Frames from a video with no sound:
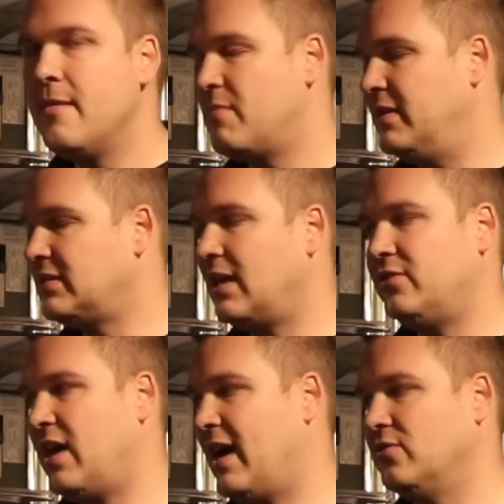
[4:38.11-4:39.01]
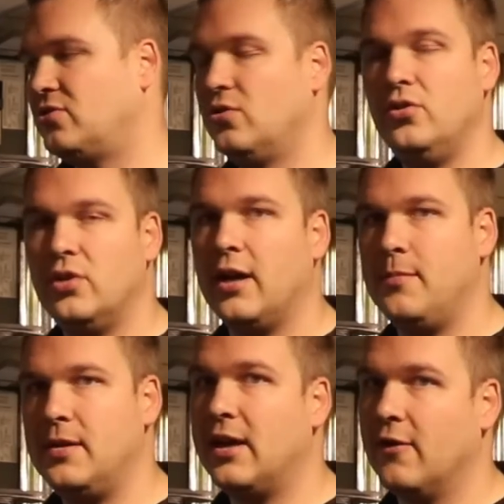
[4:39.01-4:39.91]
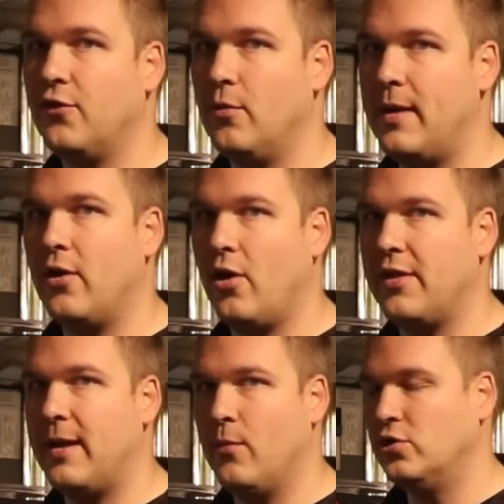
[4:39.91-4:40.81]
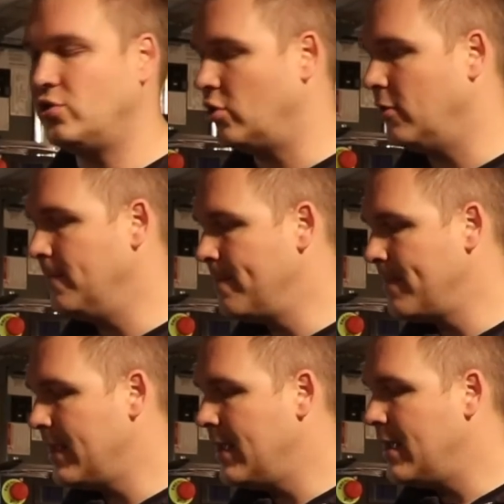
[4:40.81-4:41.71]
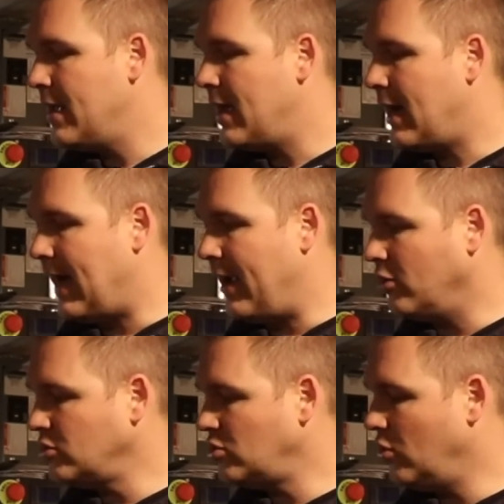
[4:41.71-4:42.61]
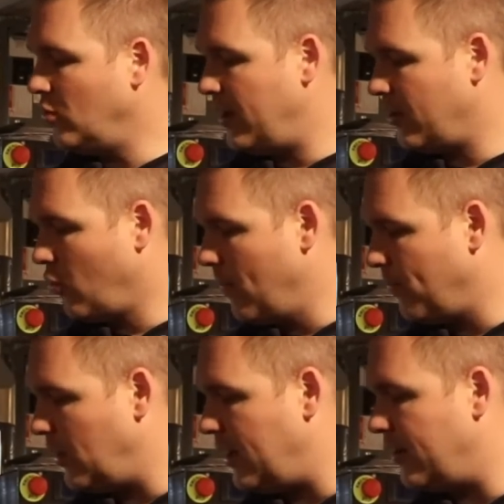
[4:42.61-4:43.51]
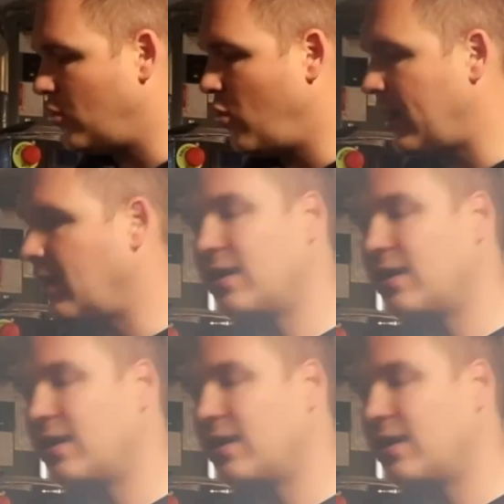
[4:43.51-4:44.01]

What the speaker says: But inside your house, you got to be careful about all that moisture. I also incorporated quick